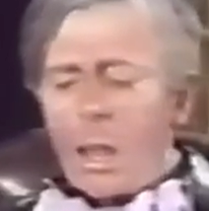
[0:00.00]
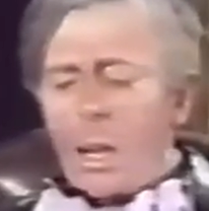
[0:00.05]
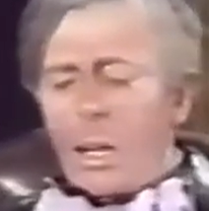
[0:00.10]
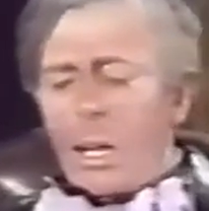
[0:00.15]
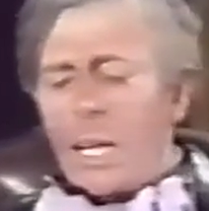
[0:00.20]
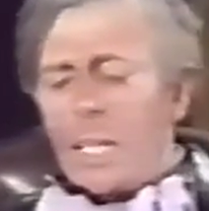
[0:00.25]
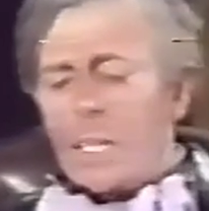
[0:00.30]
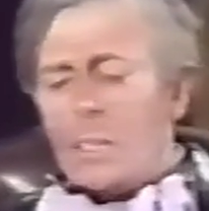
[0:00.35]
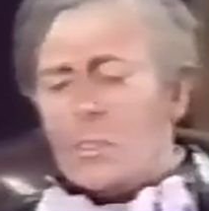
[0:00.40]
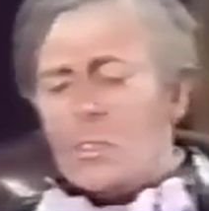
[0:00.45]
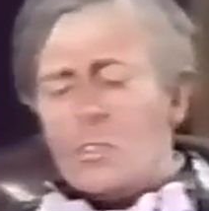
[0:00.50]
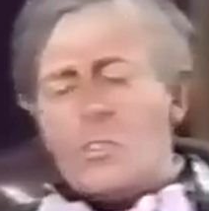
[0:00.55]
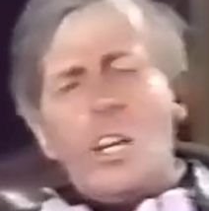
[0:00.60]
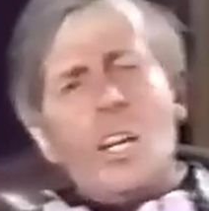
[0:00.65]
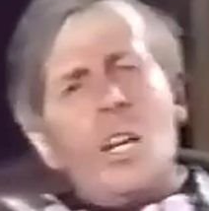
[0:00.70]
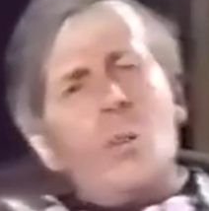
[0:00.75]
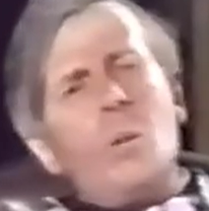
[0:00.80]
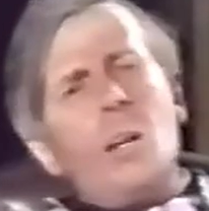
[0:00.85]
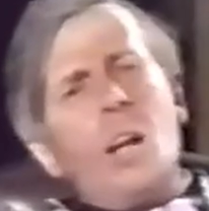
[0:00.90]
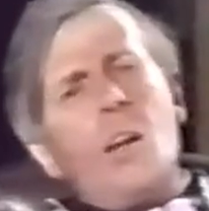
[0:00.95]
Now, ladies and
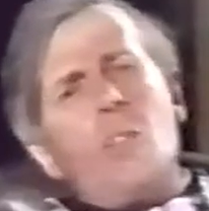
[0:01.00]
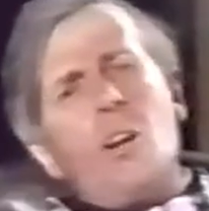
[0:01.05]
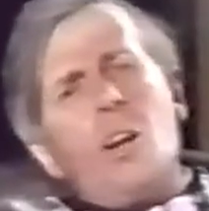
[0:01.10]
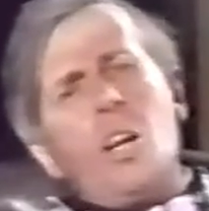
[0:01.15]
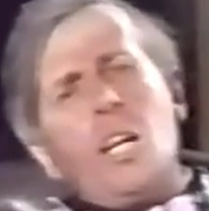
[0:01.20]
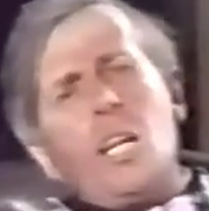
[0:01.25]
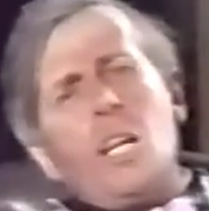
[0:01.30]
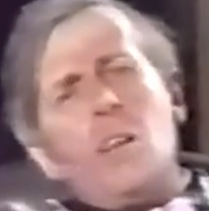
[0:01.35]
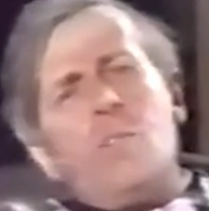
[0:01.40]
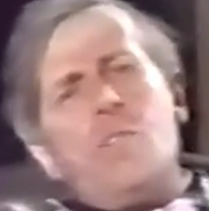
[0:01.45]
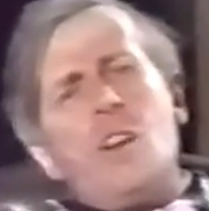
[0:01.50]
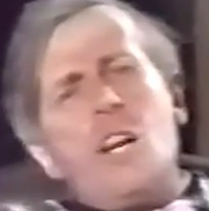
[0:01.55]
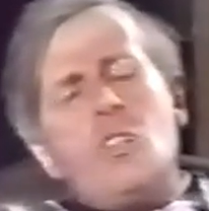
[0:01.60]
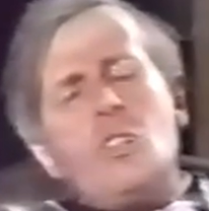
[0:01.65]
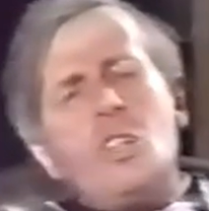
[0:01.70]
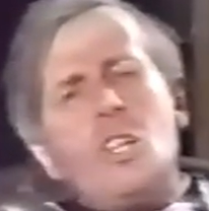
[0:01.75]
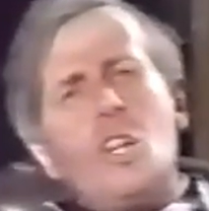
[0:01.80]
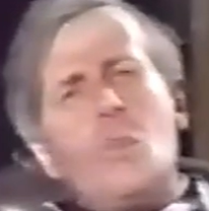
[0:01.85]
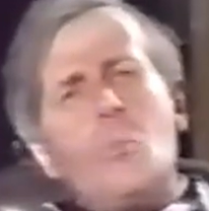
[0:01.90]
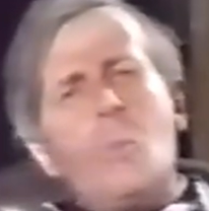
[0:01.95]
gentlemen, I've got a
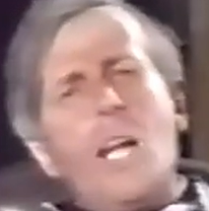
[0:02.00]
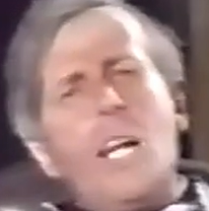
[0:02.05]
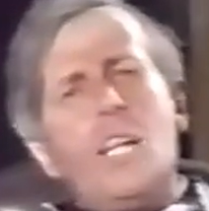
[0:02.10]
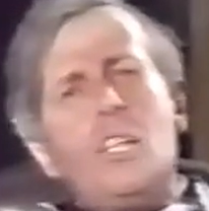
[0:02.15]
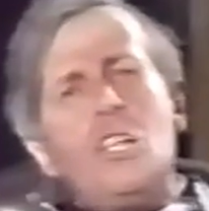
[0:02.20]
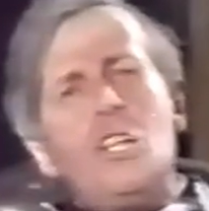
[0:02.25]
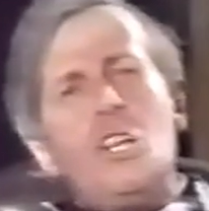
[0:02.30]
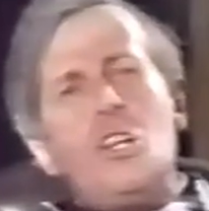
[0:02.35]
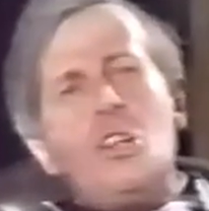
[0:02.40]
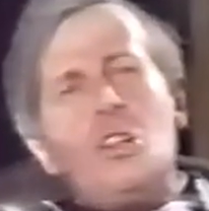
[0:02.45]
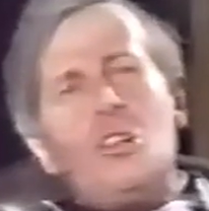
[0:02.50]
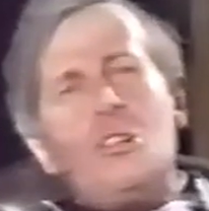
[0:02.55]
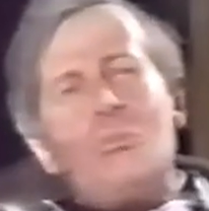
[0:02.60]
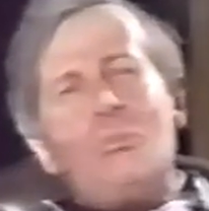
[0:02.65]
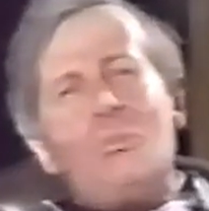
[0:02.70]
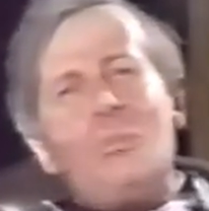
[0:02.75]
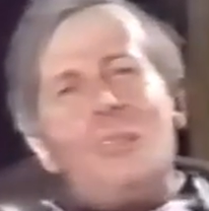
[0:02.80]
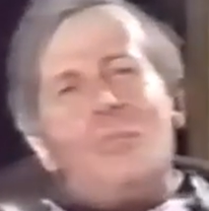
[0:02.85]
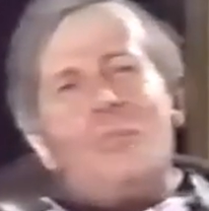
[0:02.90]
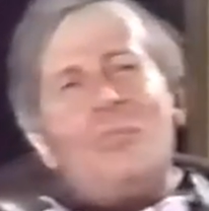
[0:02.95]
confession to make to you
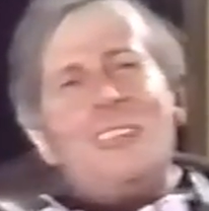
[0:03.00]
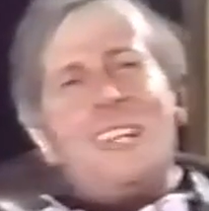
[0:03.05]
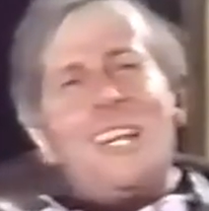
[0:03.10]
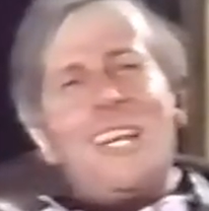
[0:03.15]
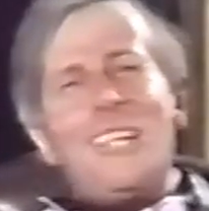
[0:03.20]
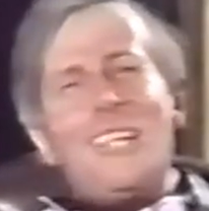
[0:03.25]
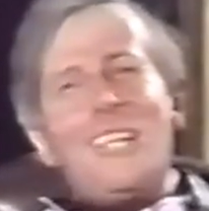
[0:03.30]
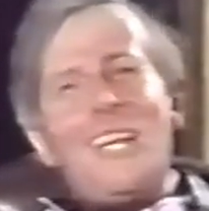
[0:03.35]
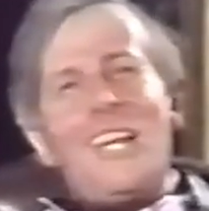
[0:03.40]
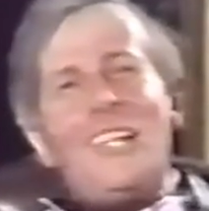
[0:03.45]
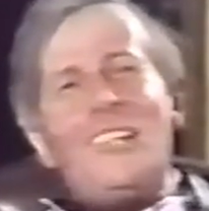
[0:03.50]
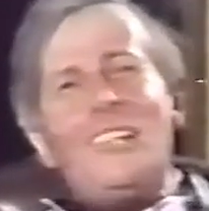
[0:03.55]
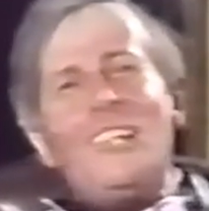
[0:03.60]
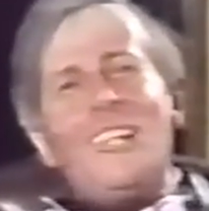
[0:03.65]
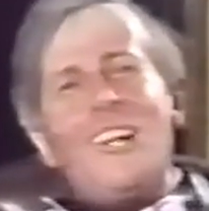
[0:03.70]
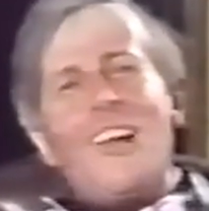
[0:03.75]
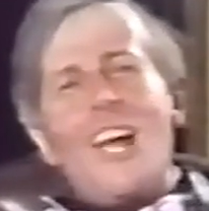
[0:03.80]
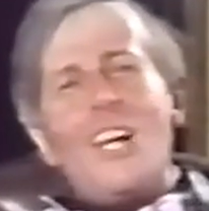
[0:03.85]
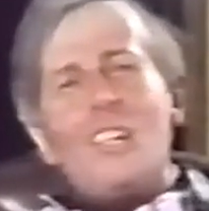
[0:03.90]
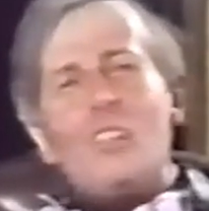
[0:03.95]
good people out there
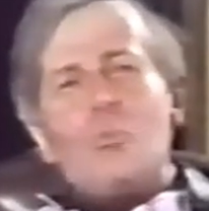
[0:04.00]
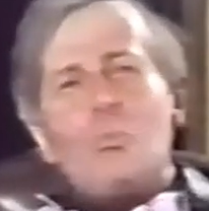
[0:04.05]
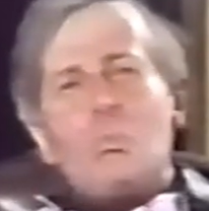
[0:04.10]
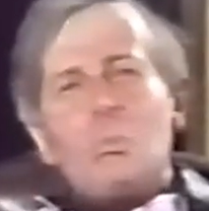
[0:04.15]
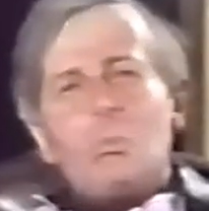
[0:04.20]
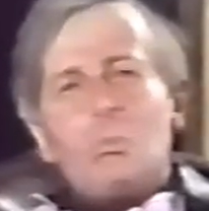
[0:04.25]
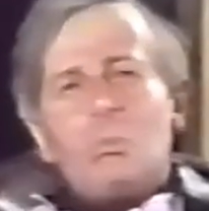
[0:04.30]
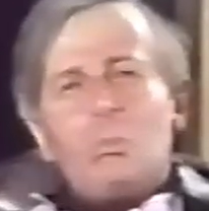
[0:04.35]
tonight.